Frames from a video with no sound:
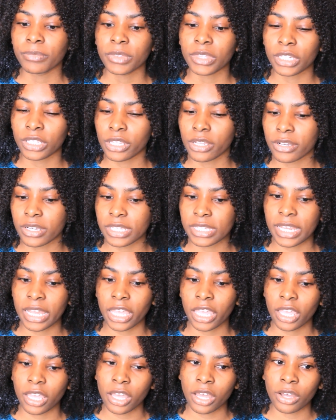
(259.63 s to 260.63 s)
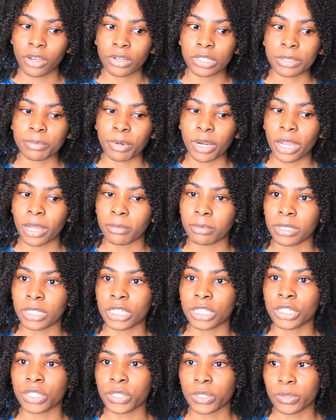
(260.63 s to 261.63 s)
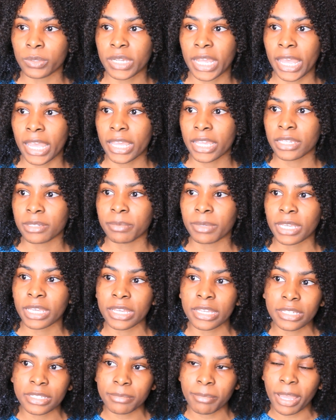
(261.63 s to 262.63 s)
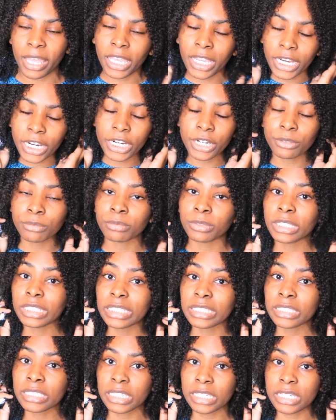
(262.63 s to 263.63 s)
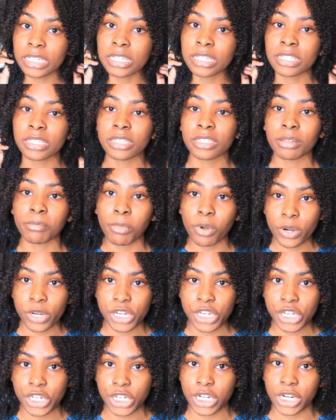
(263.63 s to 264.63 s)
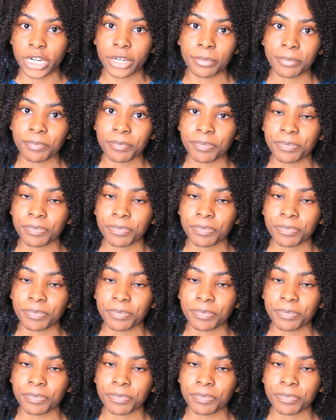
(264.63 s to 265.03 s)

The longest I can go is probably 2 days, because my hair really needs the moisture.